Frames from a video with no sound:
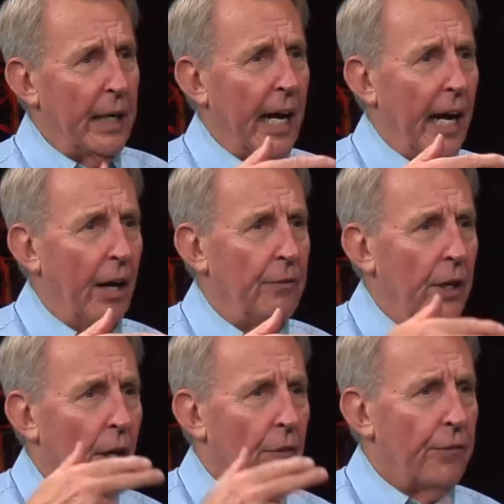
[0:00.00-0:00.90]
have
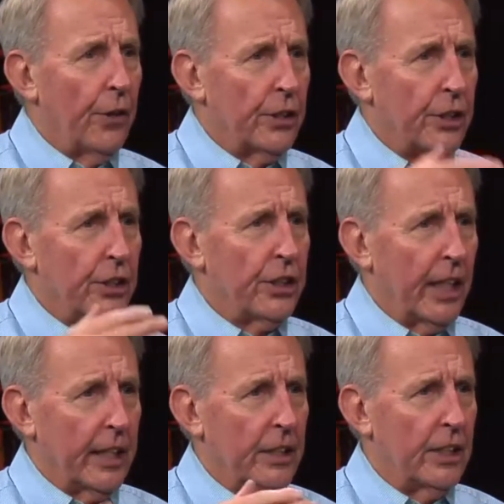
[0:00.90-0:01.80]
1st and
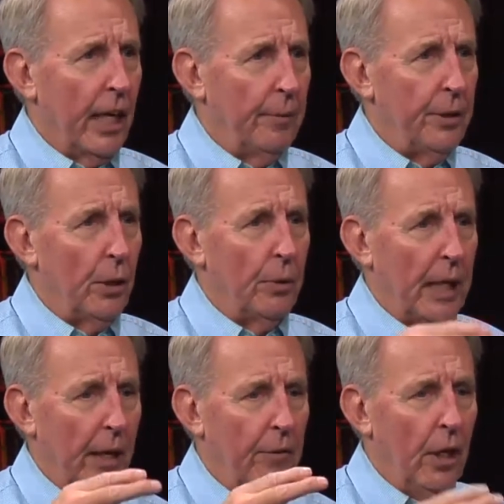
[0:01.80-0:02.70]
2nd Samuel, we
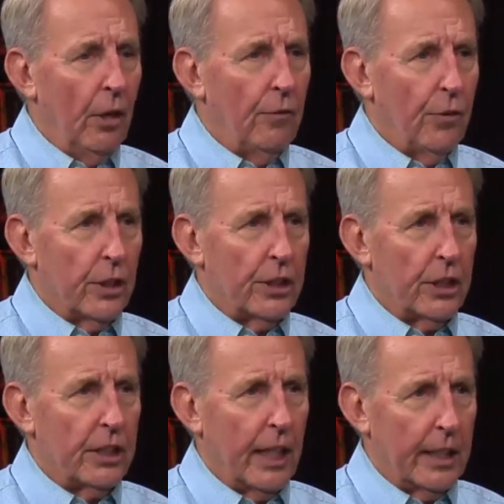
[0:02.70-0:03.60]
have 1st and
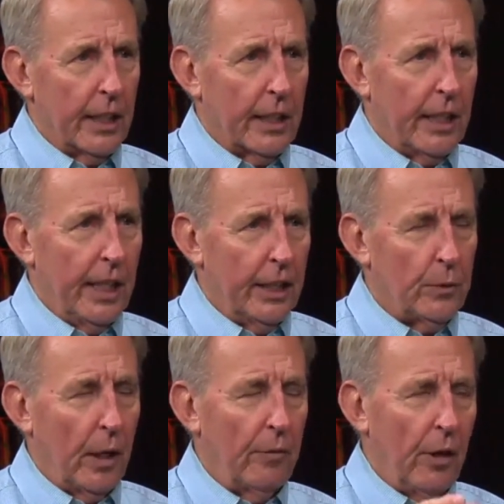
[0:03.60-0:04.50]
2nd Kings, we have